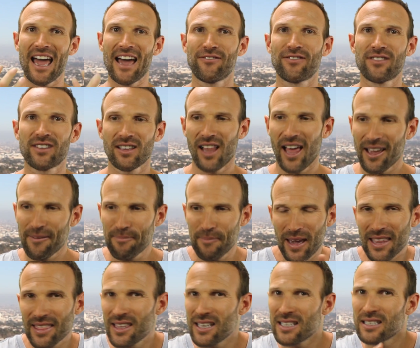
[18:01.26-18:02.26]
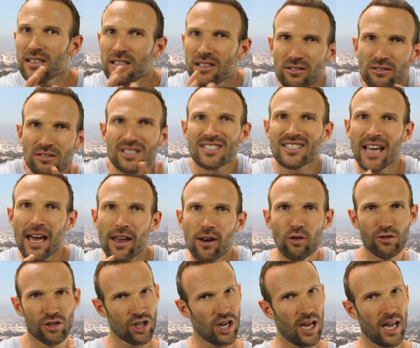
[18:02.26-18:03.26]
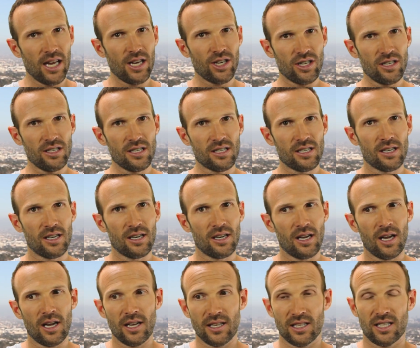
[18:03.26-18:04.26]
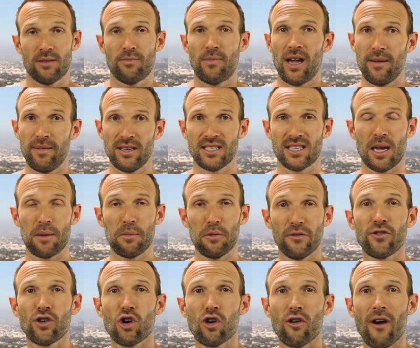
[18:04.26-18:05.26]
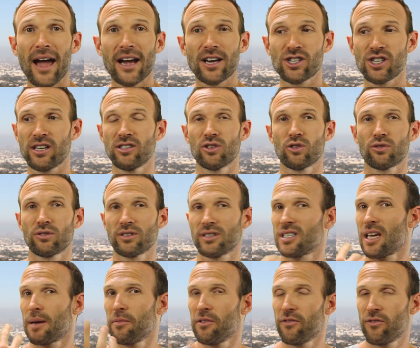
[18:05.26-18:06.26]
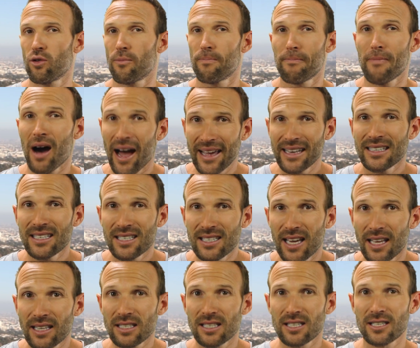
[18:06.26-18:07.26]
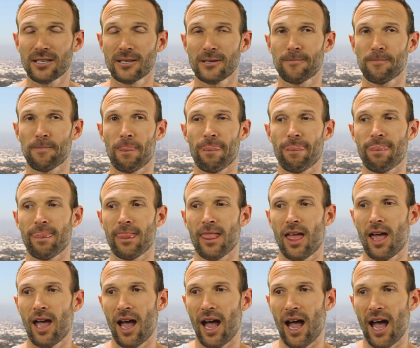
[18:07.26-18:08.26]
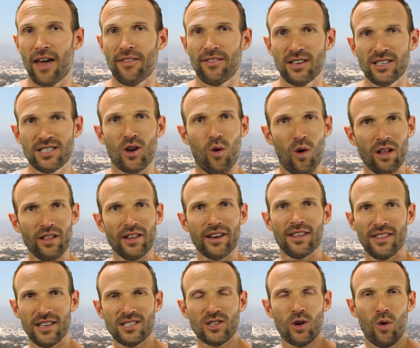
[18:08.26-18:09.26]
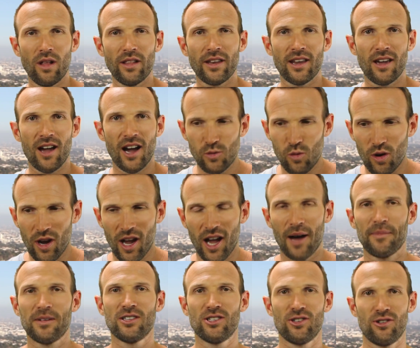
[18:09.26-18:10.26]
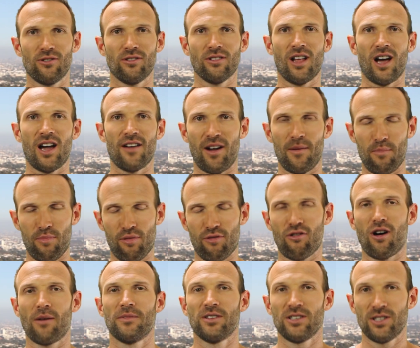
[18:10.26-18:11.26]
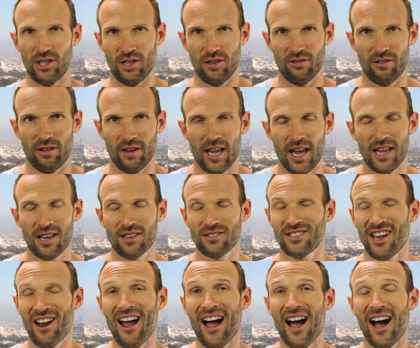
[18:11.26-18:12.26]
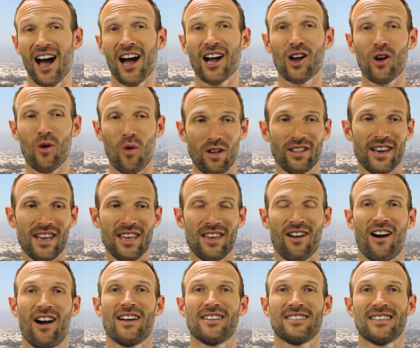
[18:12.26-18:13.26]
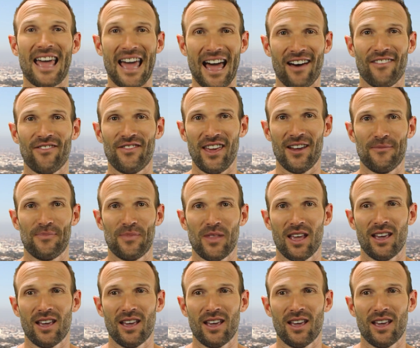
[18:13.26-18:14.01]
have to like make these little subtle changes to maybe some of your actions or some of your mindsets, and these quality guys will come into your life, I promise you, okay? Because there are quality guys out there.